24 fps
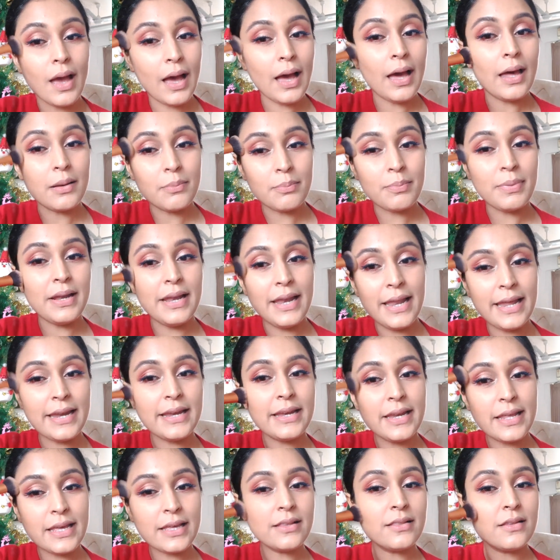and
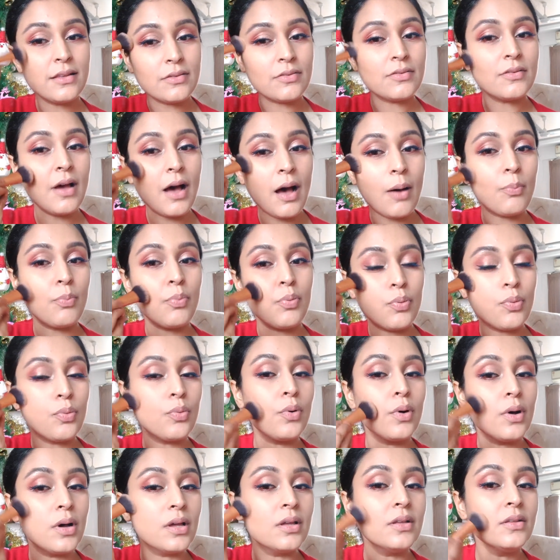blending this
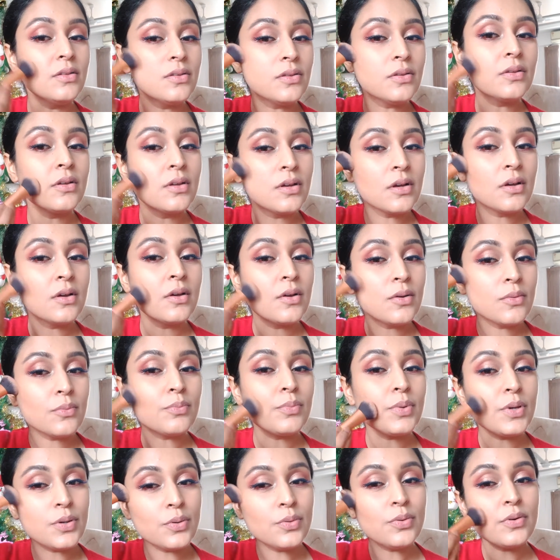upwards.
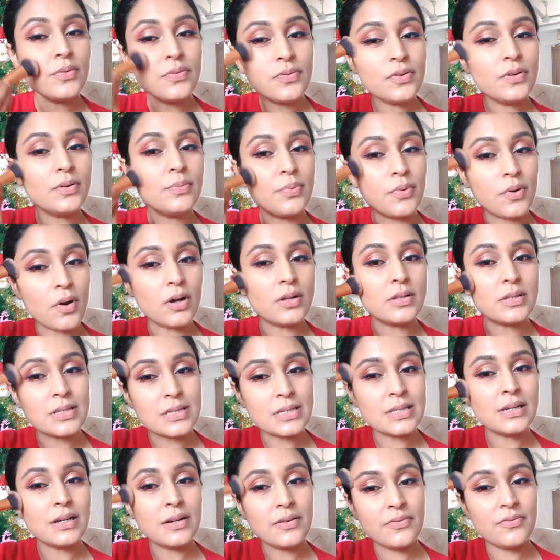Beautiful
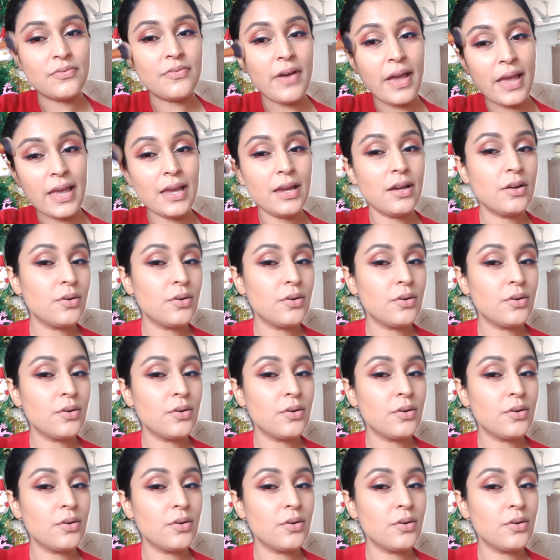bronzer, very